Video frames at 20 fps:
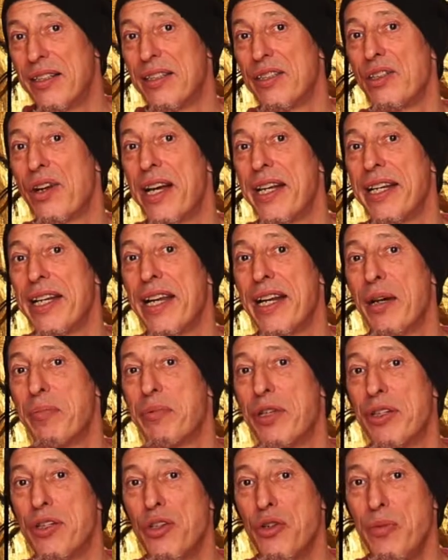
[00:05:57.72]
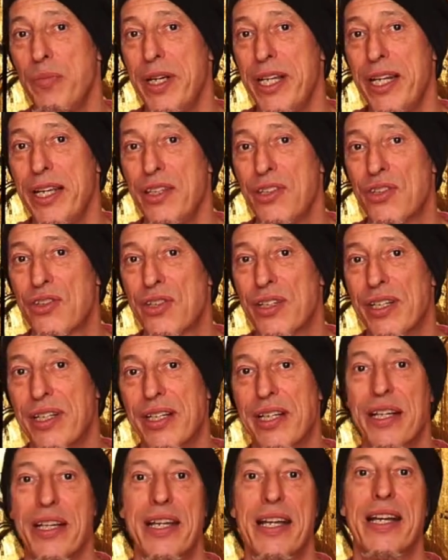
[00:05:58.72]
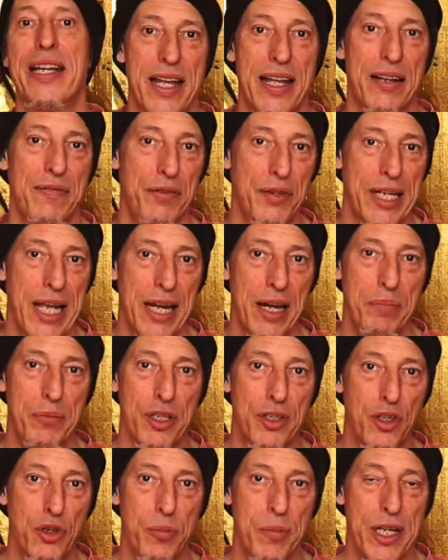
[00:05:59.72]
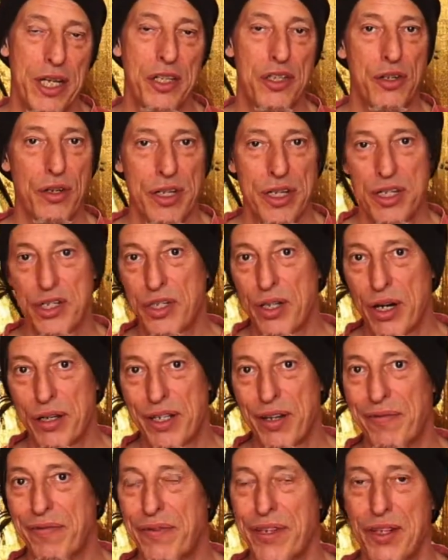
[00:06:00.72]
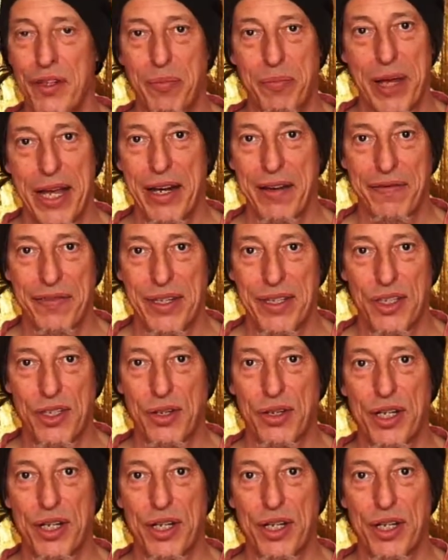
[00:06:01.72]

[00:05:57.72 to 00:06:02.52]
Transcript: Try to get up to 2 minutes. And if you get up to 2 minutes, you're going to start to feel benefits.